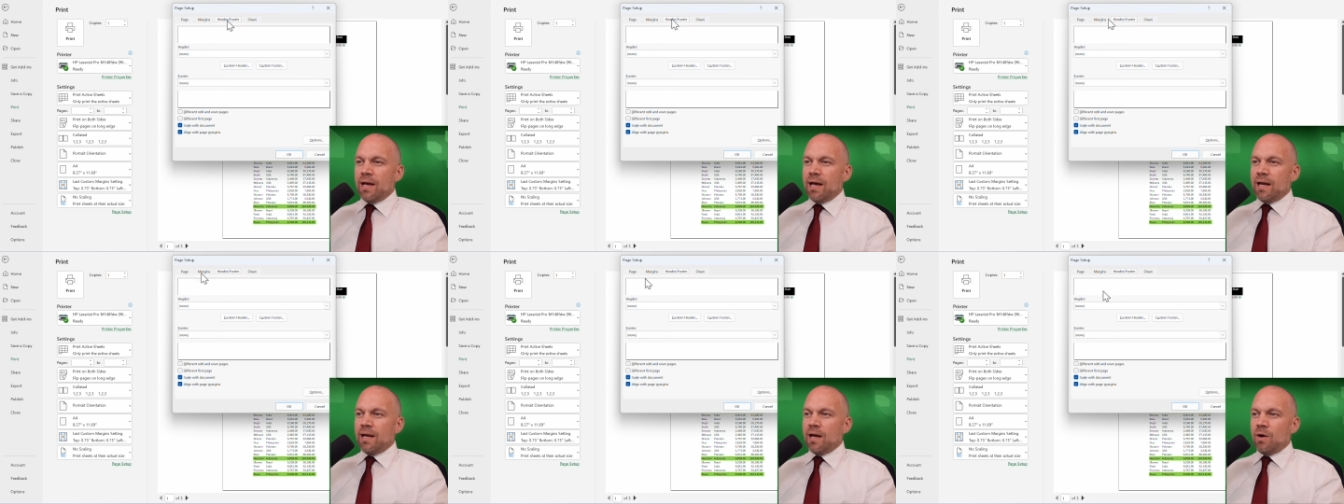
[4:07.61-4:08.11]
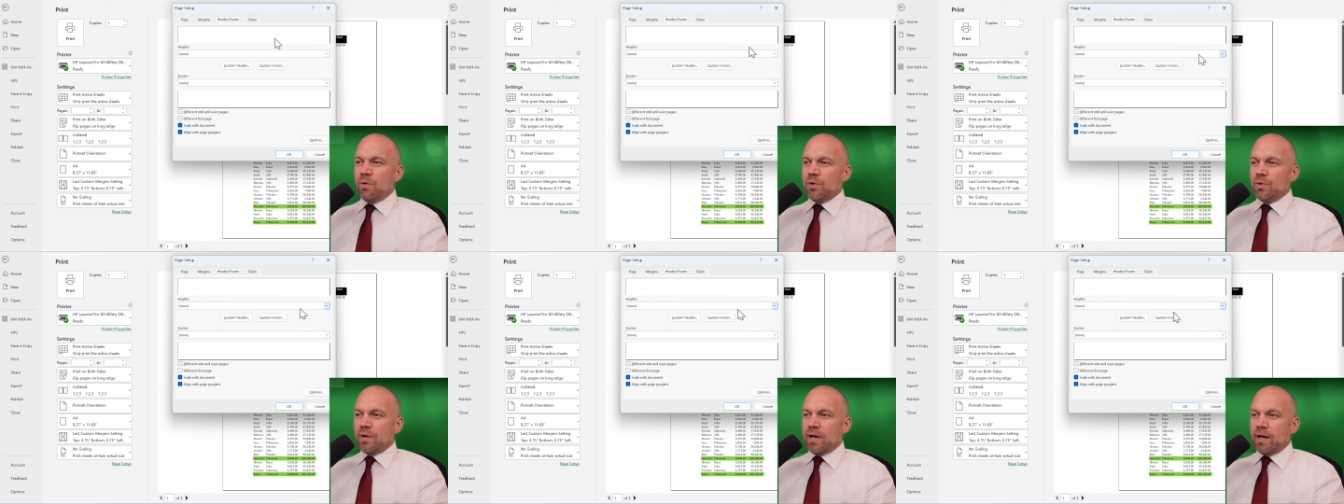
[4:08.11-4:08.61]
And now
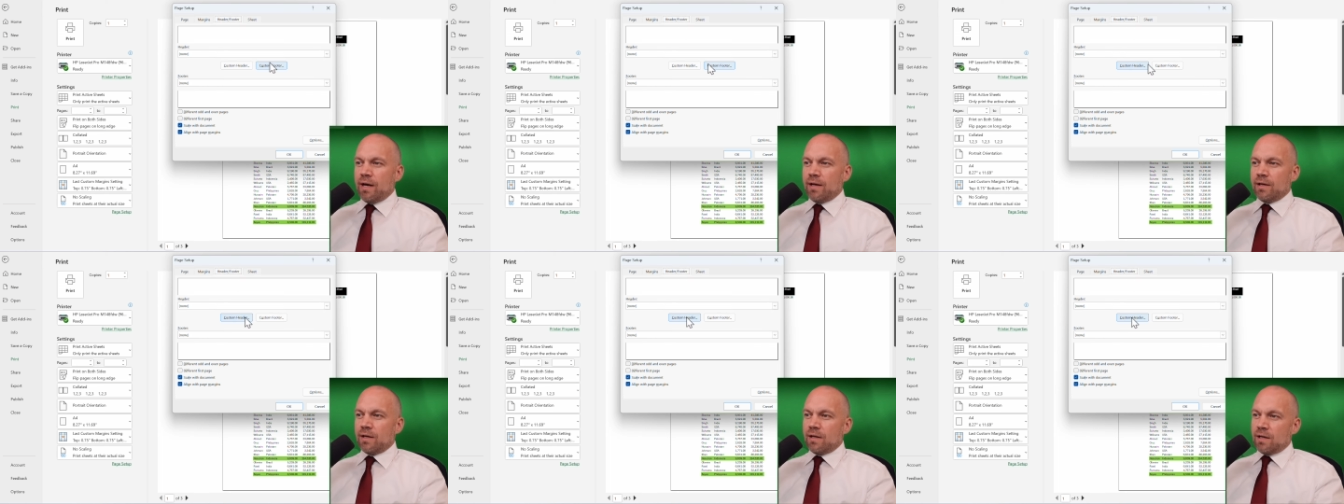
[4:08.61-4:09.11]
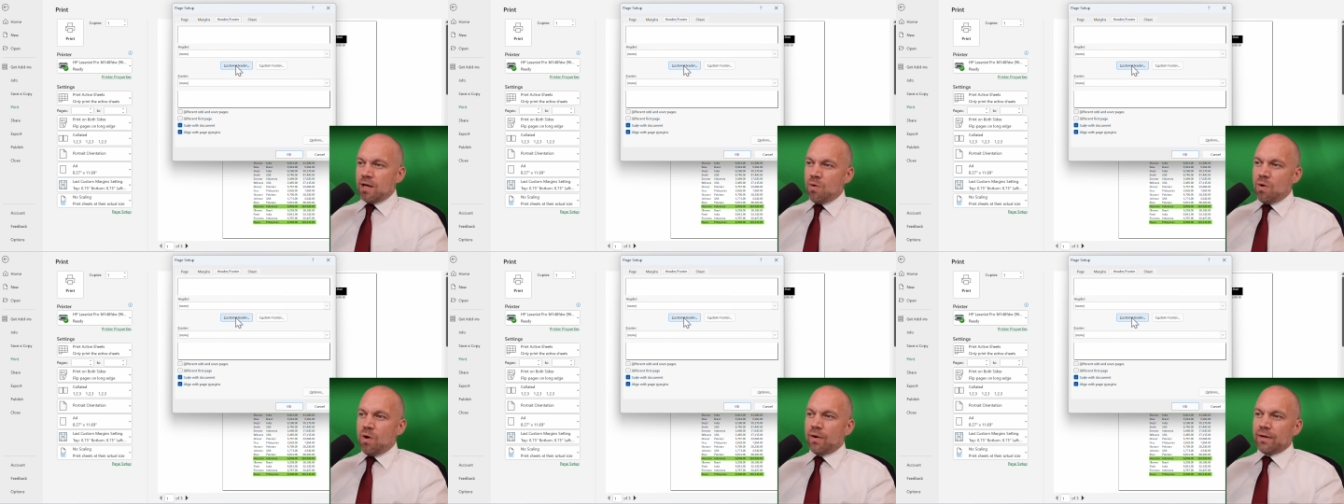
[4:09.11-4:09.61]
you can
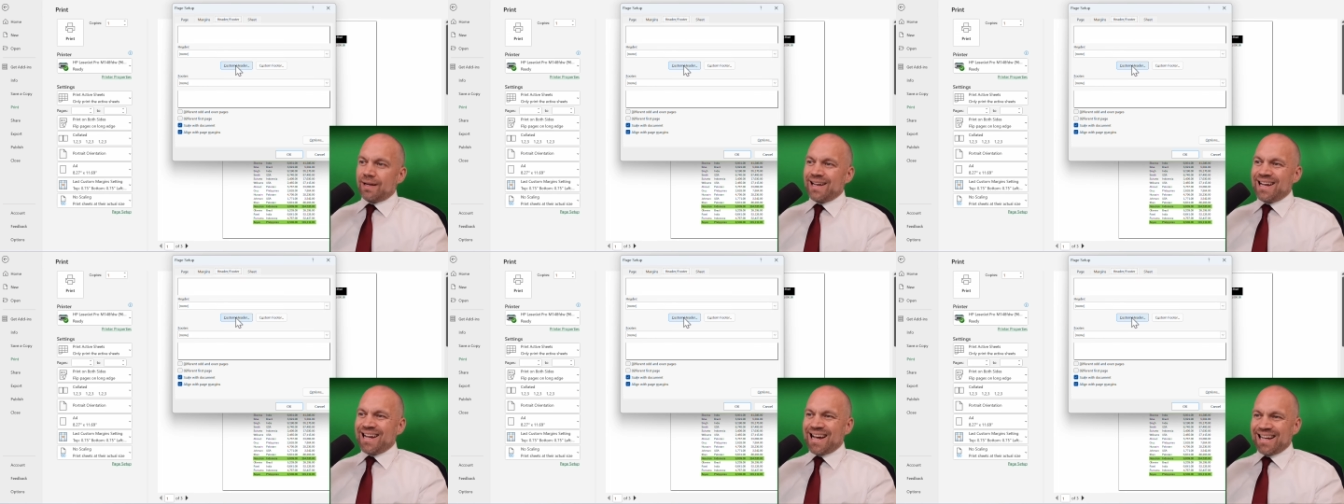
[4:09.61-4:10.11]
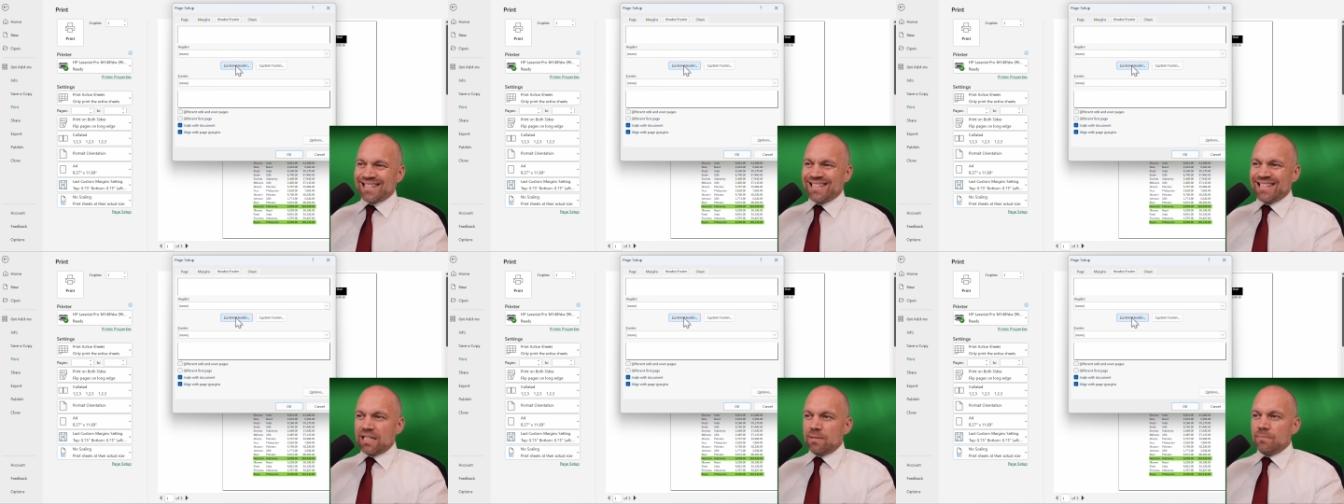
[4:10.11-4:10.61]
go on
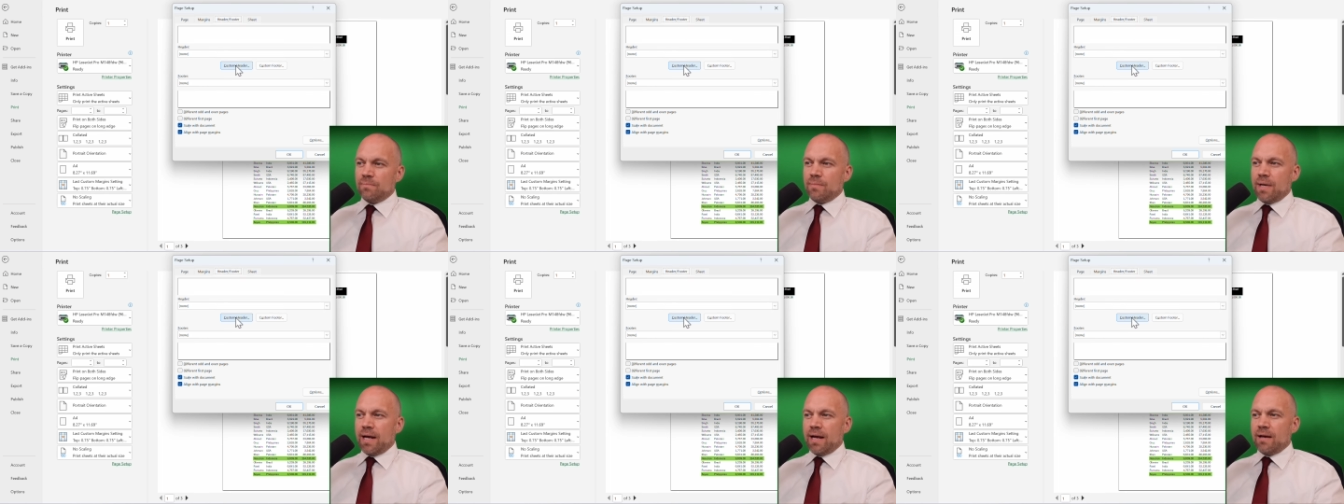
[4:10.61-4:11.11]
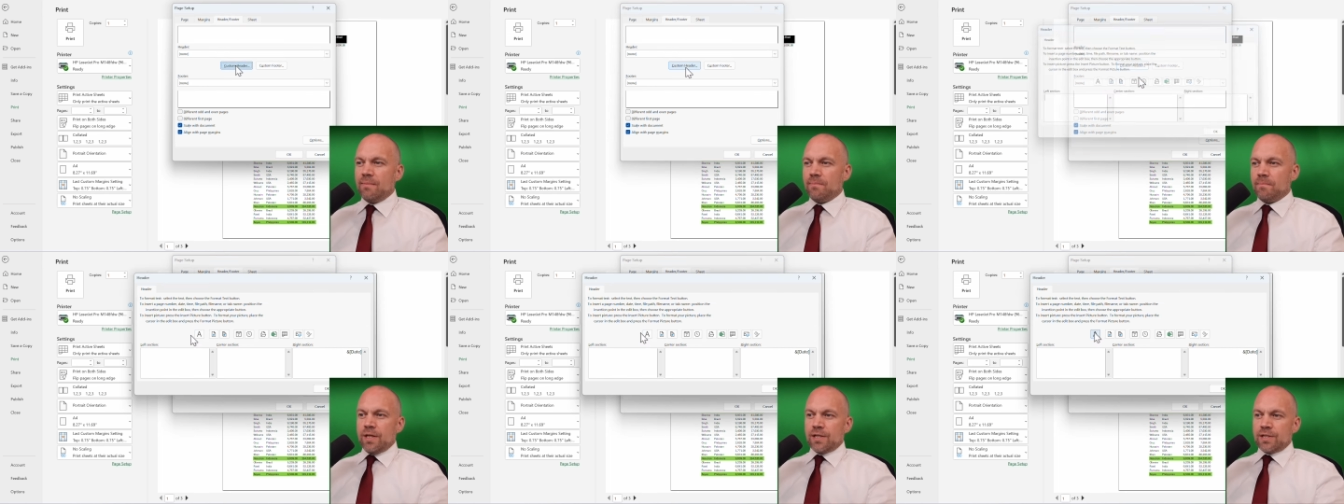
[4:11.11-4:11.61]
Custom Header.
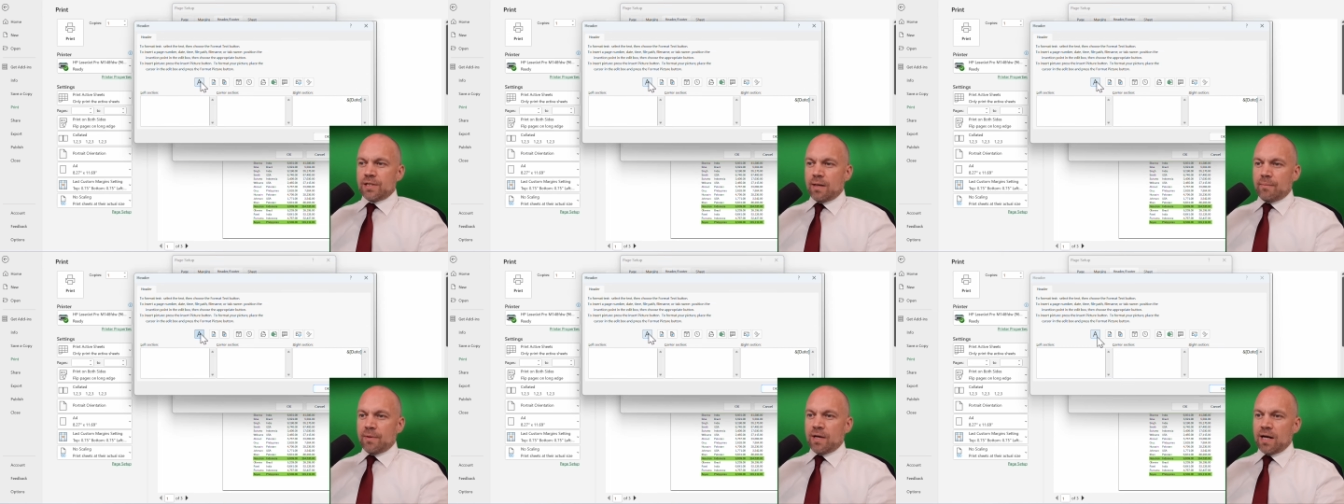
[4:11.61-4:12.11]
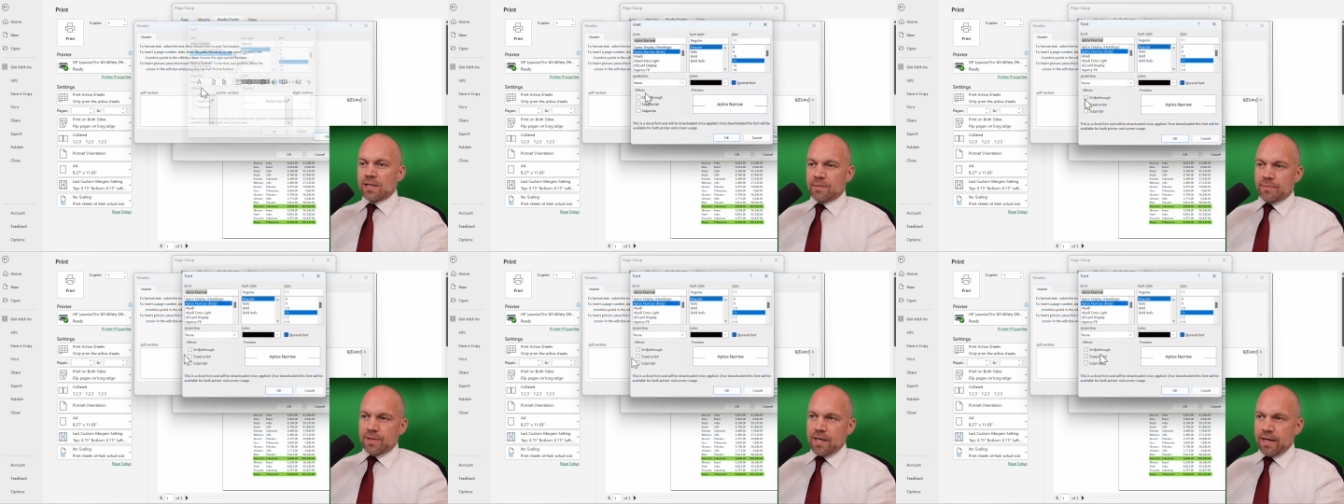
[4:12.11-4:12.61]
Here's some
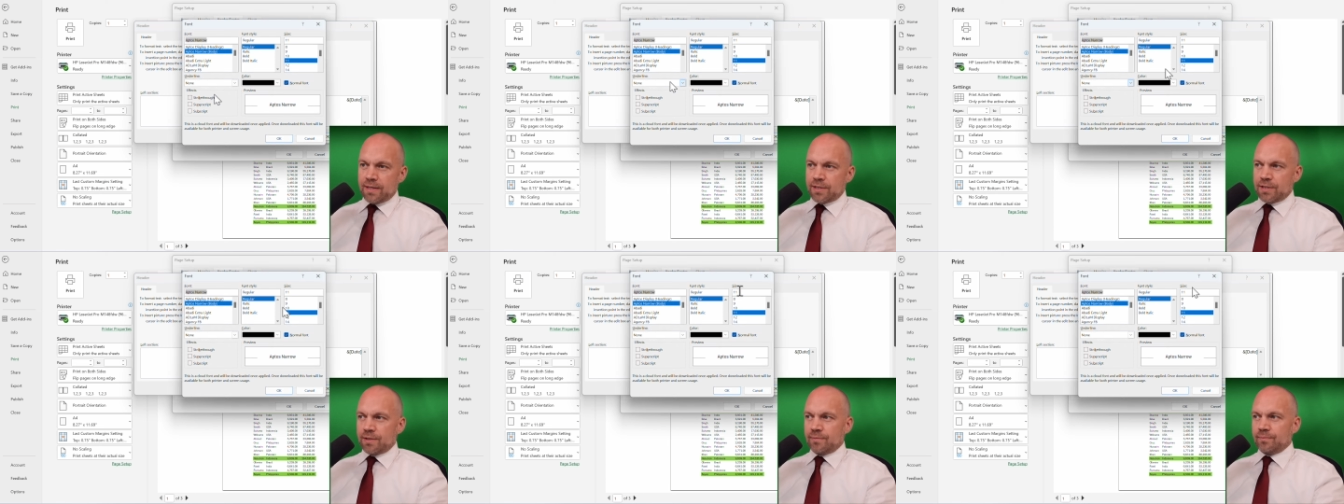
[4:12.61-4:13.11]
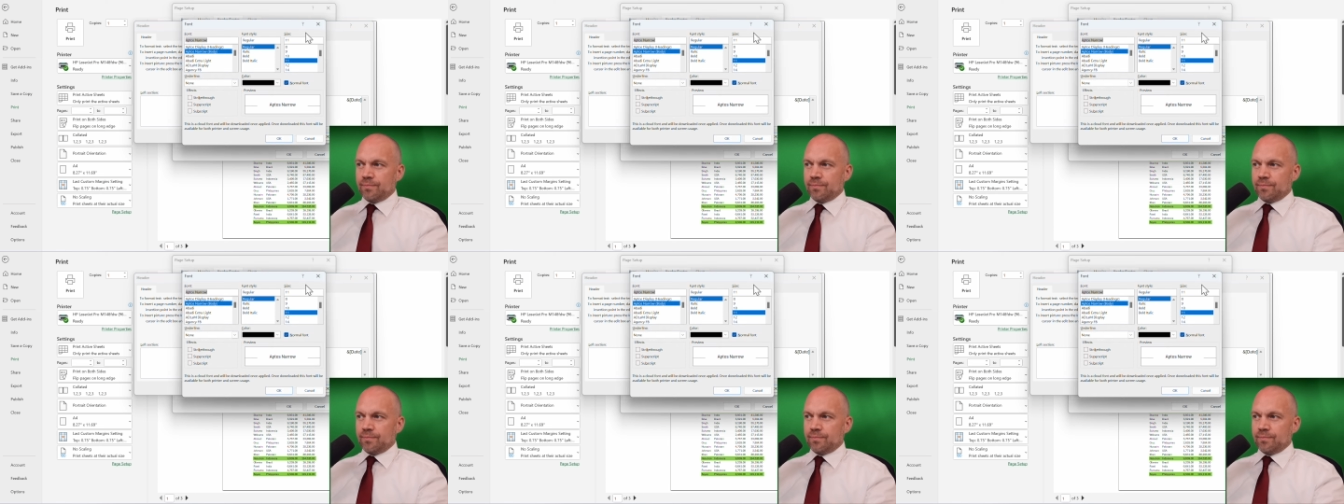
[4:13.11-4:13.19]
custom text.